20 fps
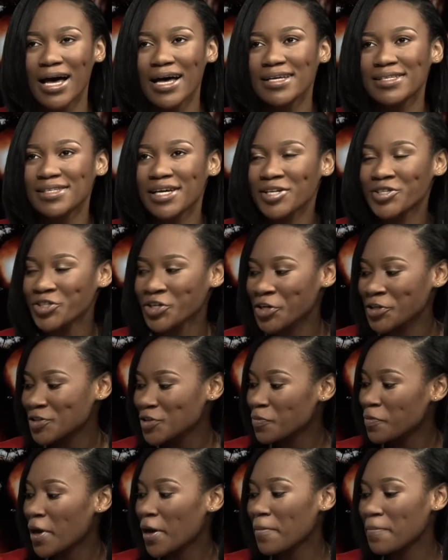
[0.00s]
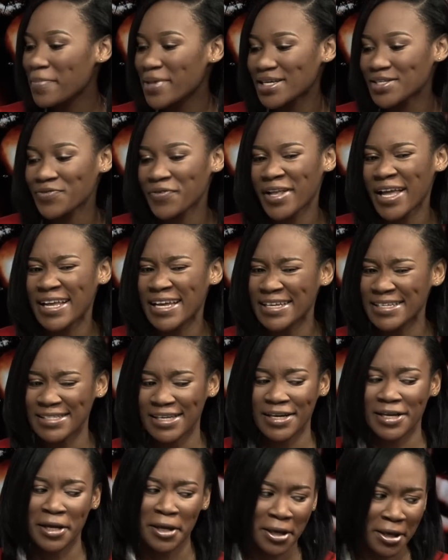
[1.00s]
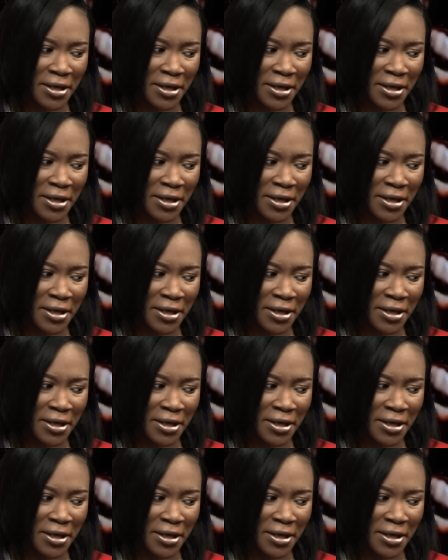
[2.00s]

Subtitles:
So I turned to my best friend and I said,